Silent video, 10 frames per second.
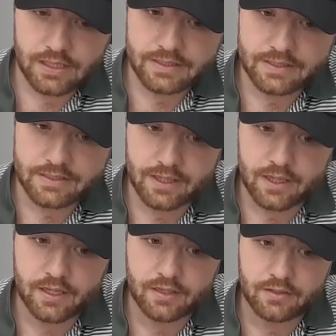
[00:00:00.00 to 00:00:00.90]
It's
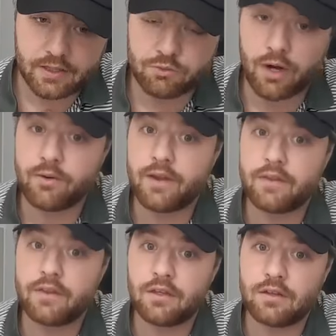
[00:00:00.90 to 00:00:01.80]
right
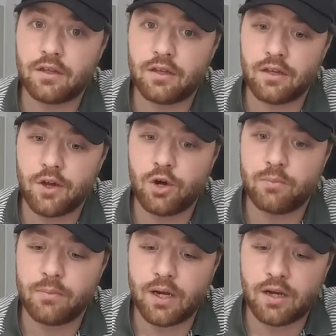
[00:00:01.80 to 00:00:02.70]
around the
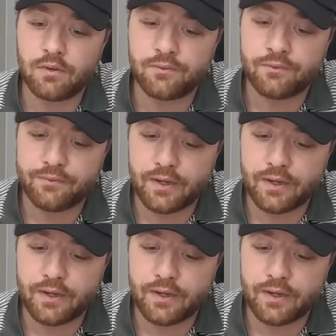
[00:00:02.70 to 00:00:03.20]
home of